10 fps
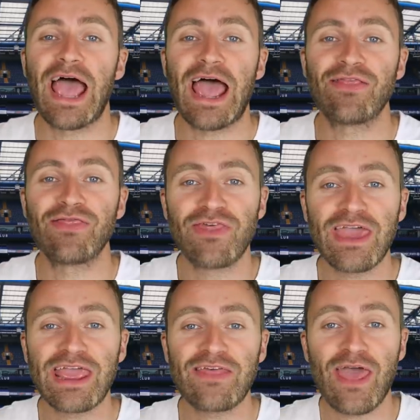And
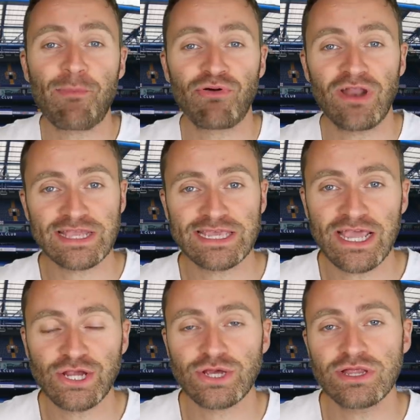their
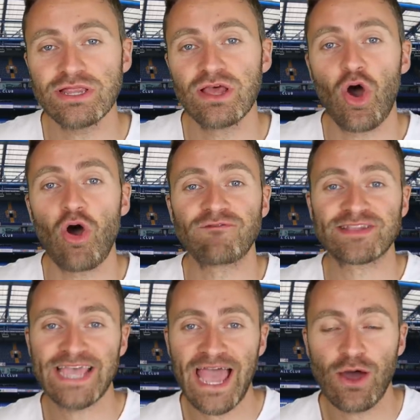pronunciation
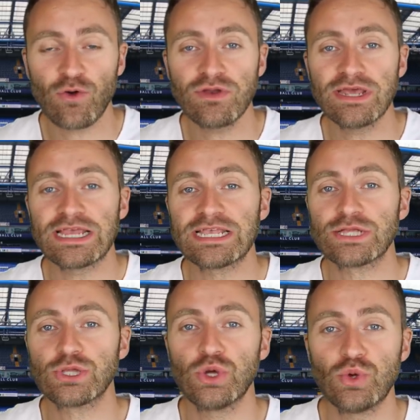of town is
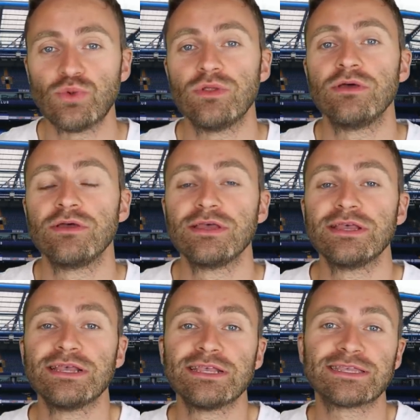Toon.
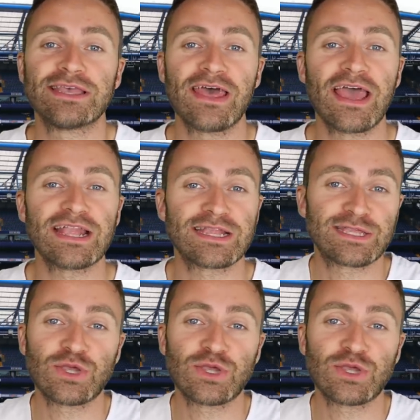So they're